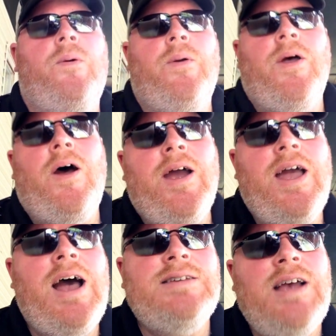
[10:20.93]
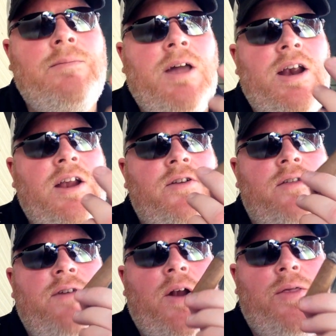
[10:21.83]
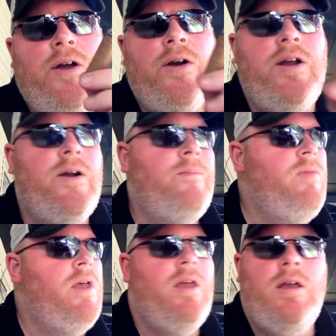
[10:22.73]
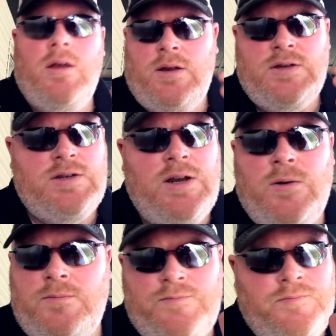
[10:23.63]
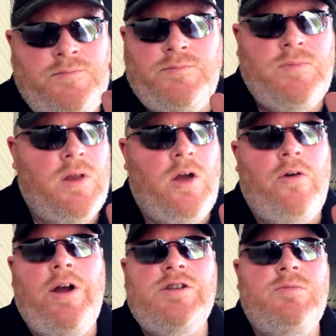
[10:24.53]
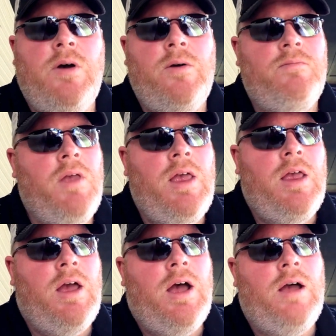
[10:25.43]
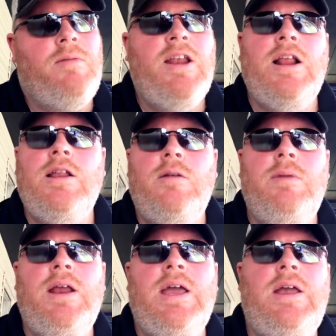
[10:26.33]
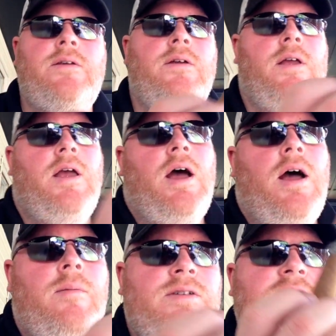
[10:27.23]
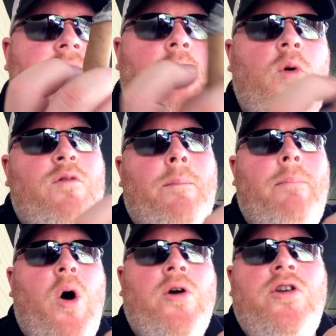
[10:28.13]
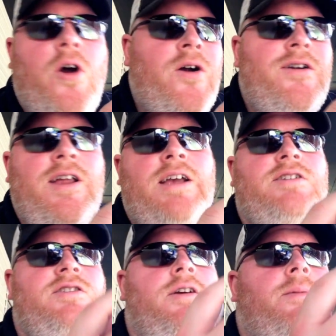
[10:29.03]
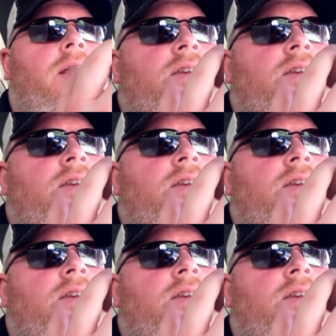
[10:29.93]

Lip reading: Alright guys, I'm getting into the final third here. Still a great smoke. I'm getting a little bit of heat. It's getting more of a barnyard taste to me.